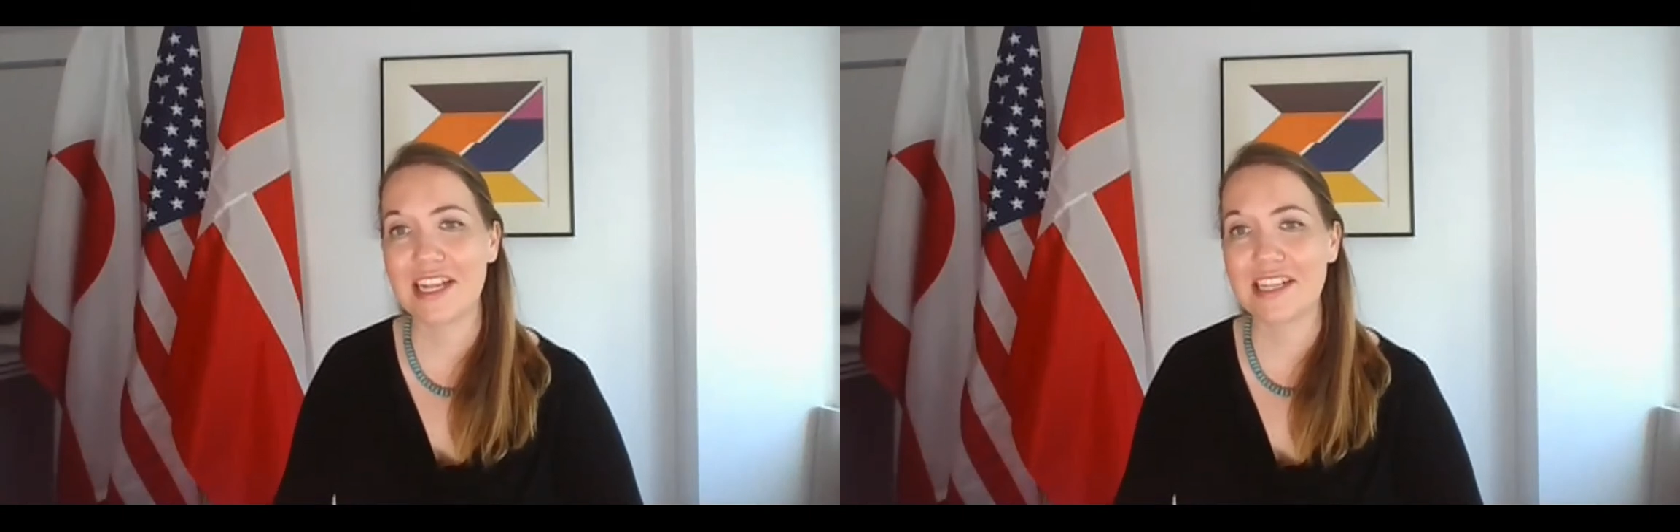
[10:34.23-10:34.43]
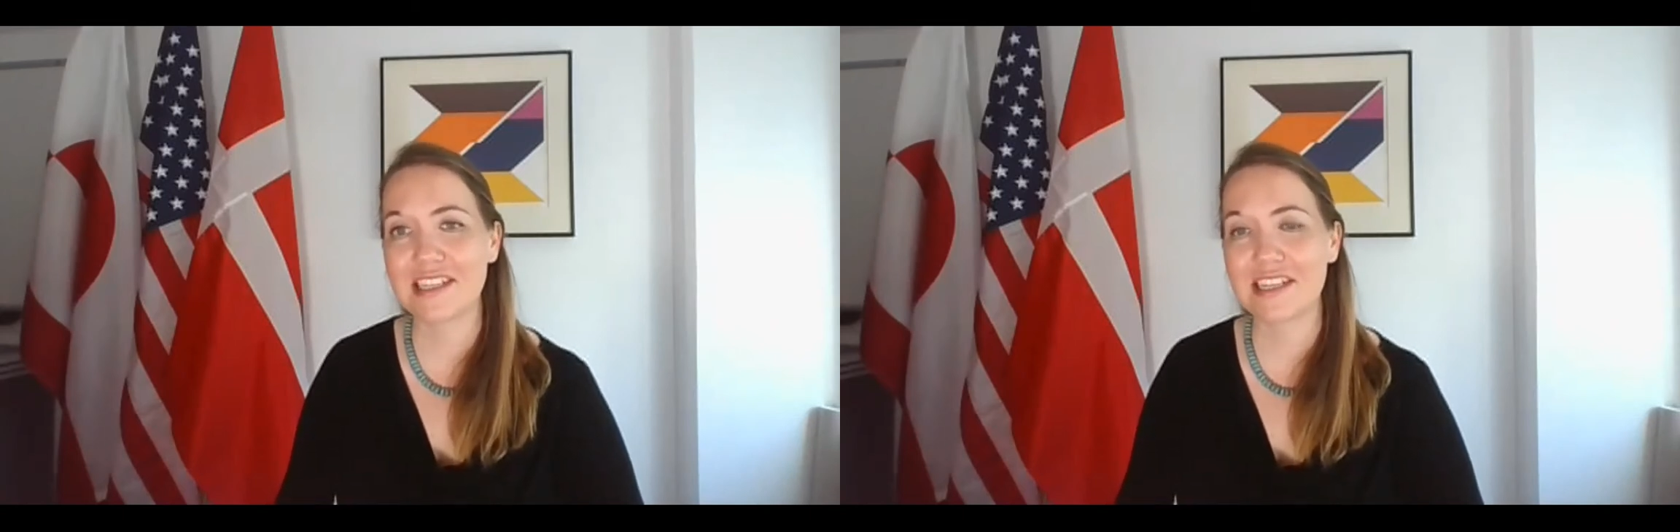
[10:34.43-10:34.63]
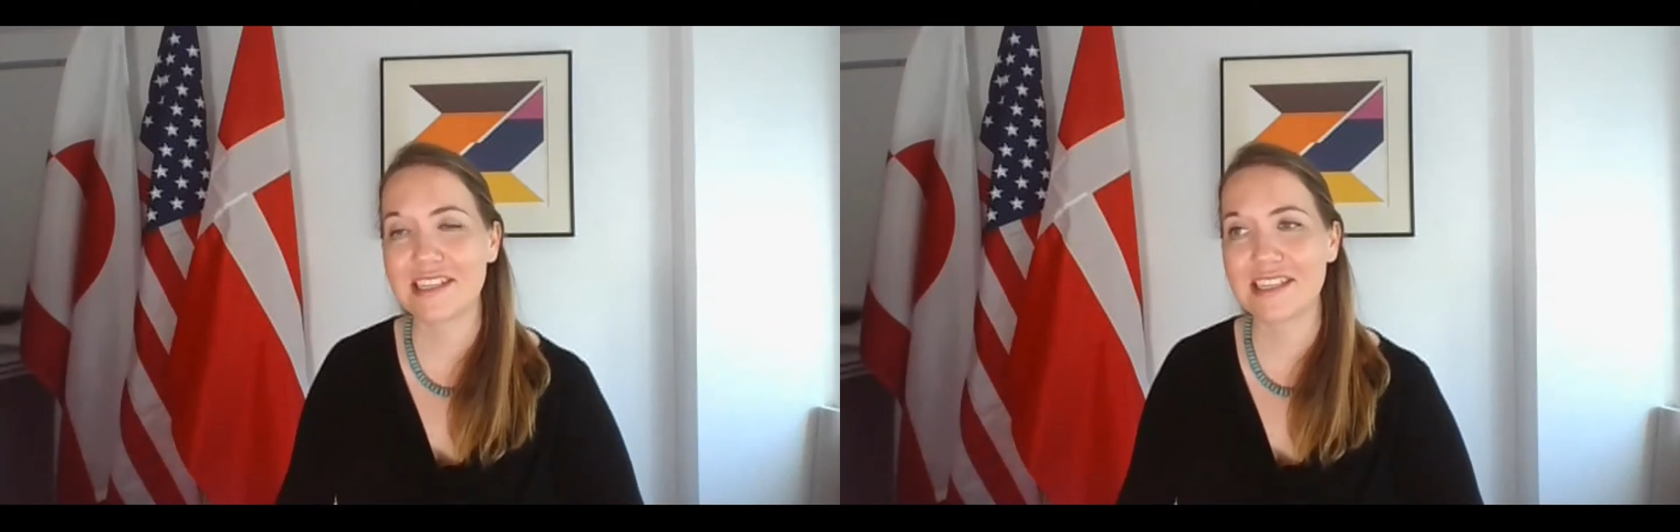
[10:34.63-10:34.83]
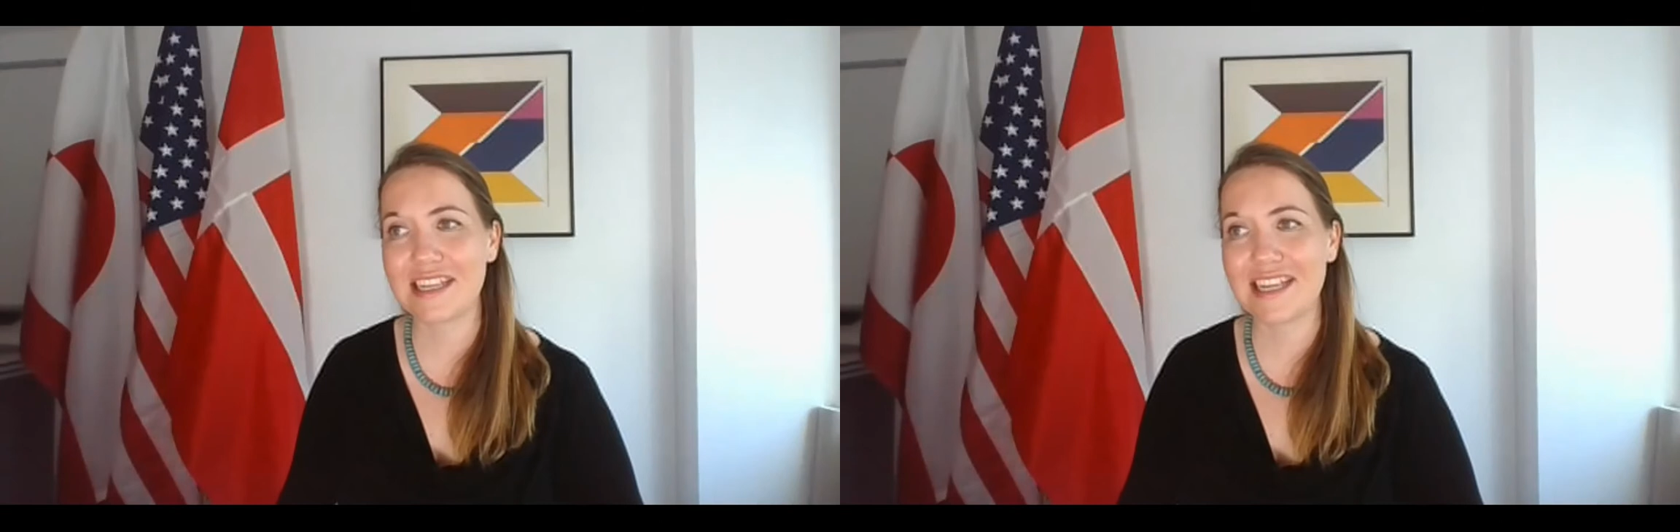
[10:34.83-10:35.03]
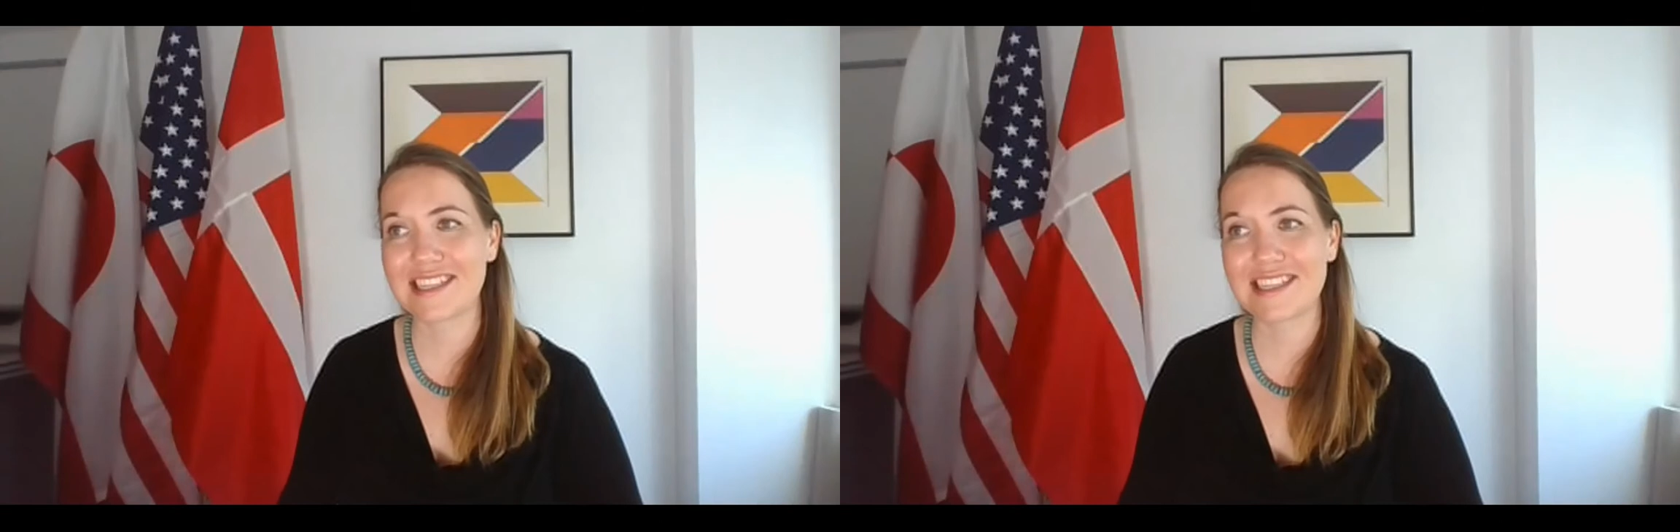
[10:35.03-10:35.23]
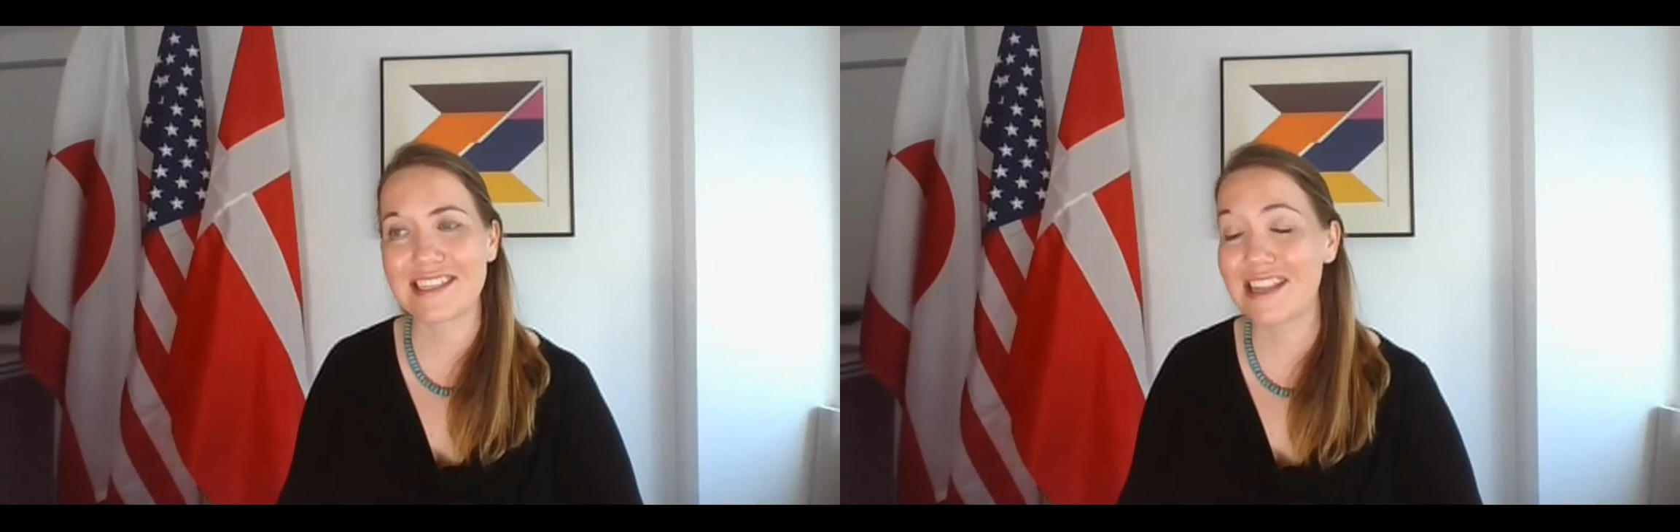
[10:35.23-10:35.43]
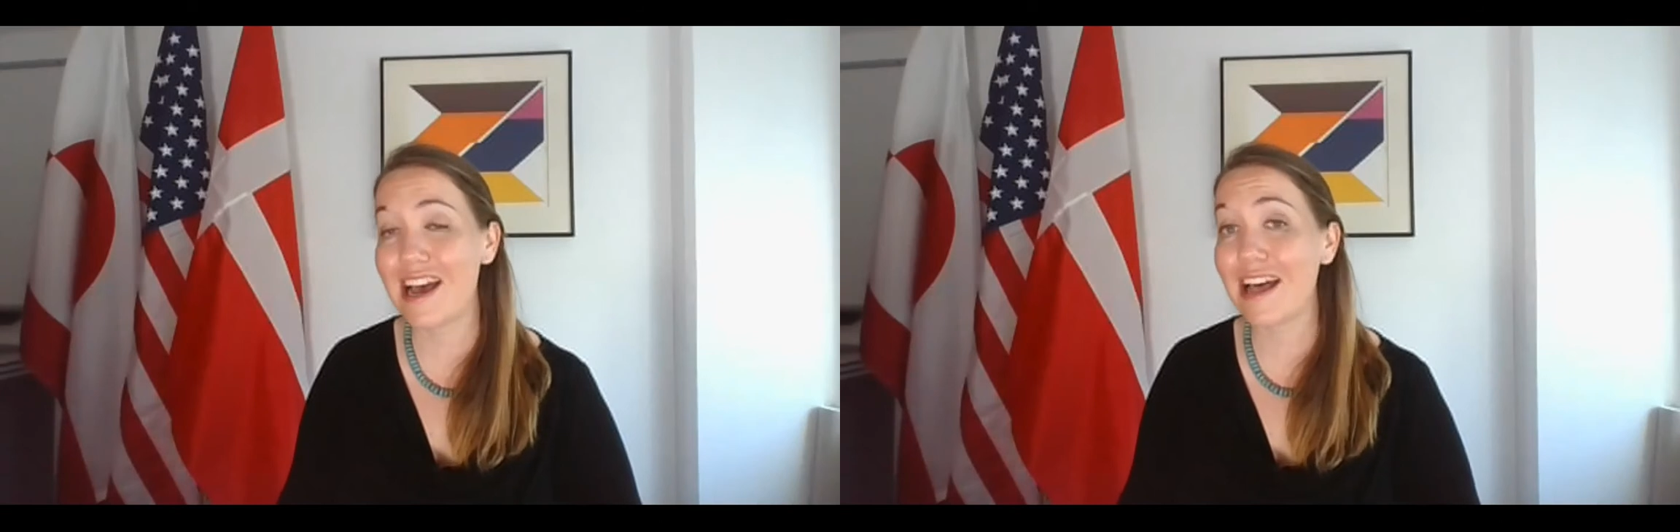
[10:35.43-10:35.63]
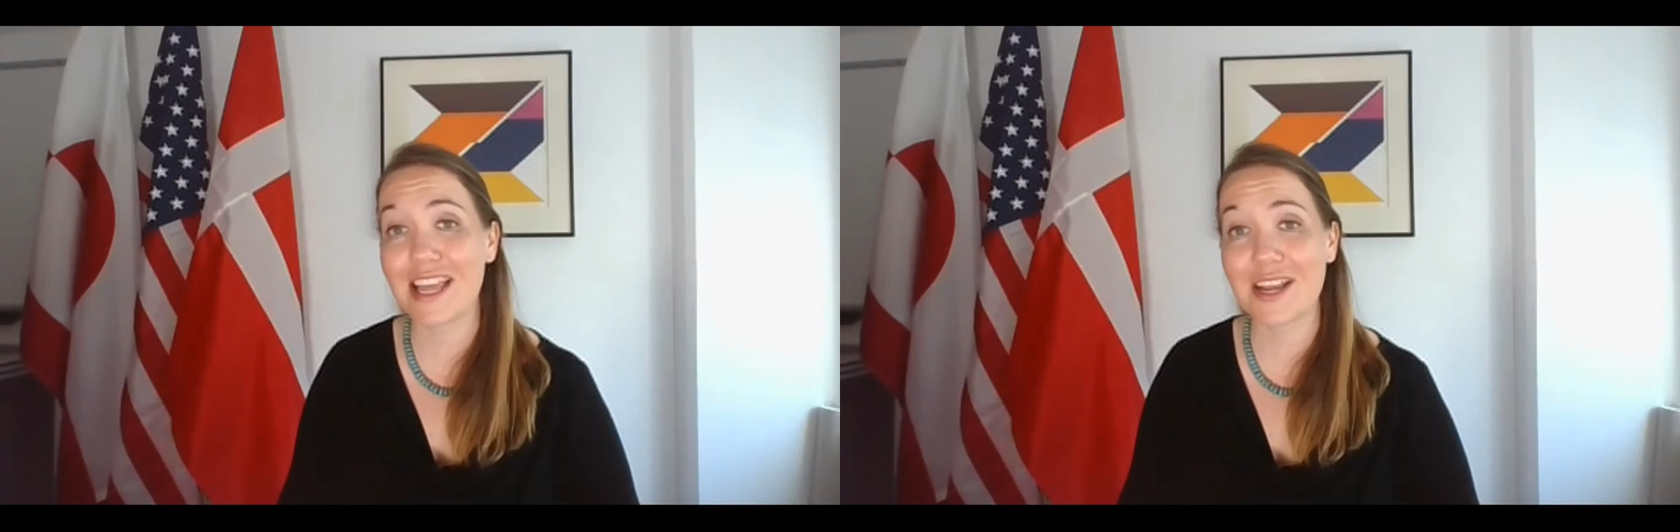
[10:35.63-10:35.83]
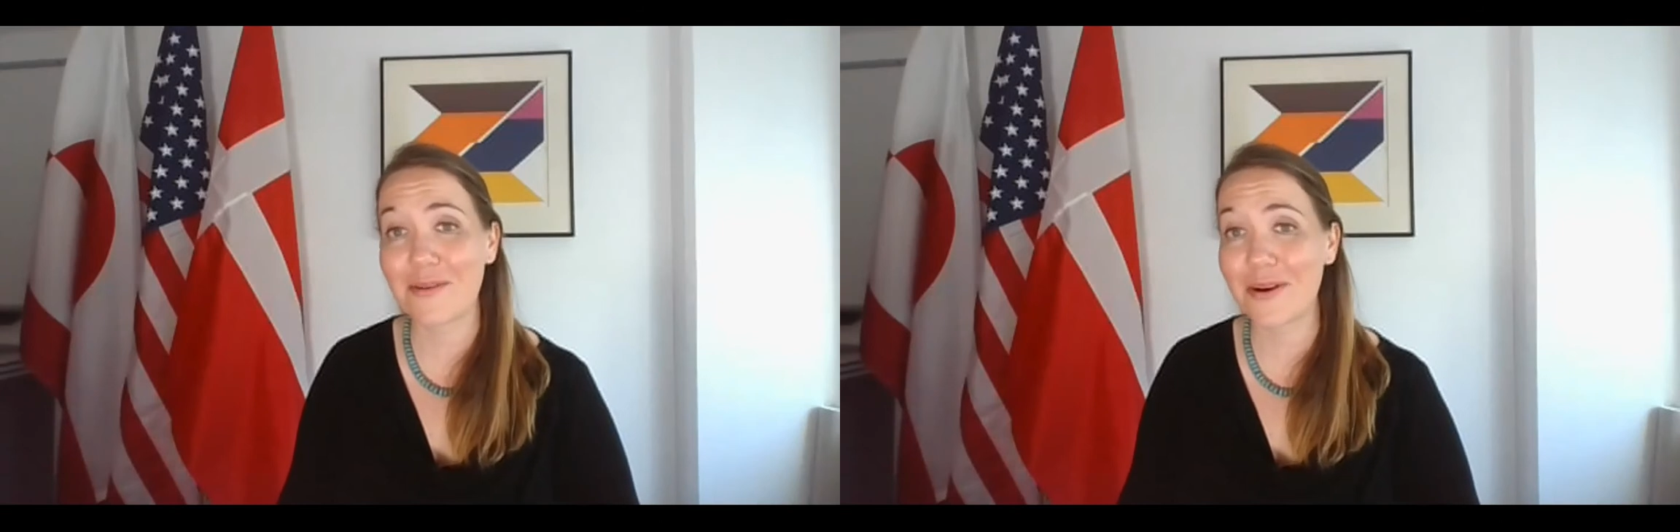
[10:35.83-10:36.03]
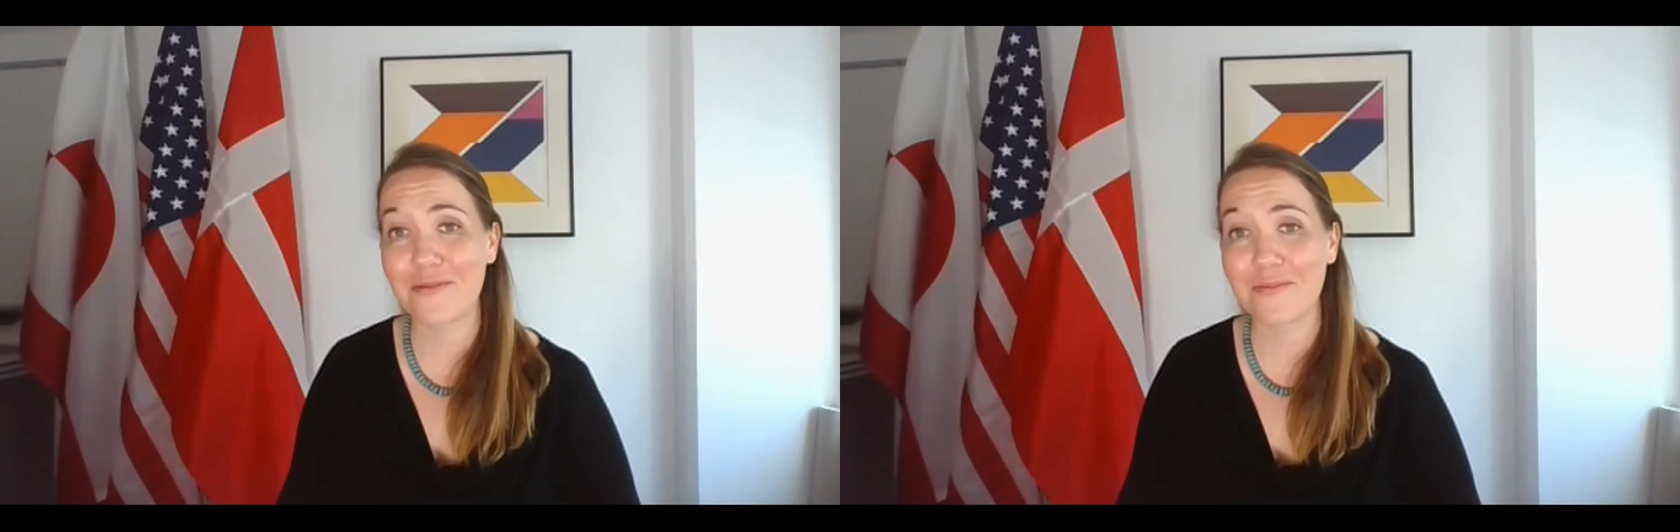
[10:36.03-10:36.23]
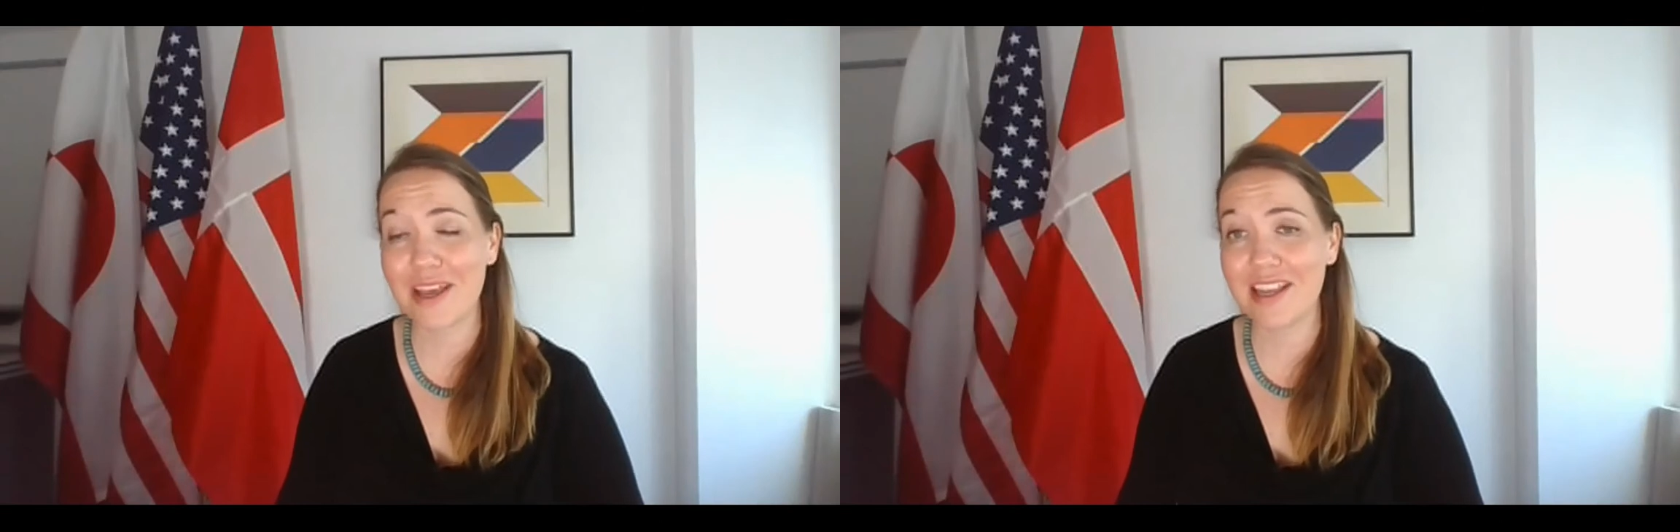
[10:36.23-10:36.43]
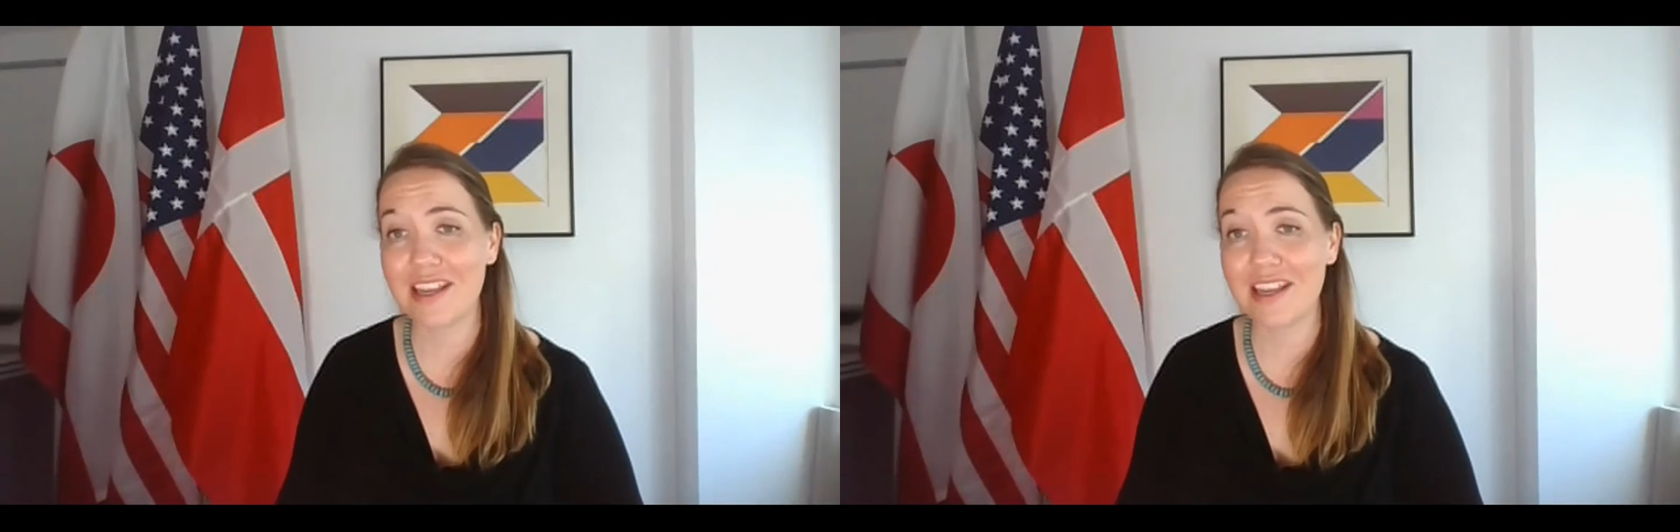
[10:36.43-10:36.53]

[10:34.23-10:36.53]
It's just, it's not like where you've been.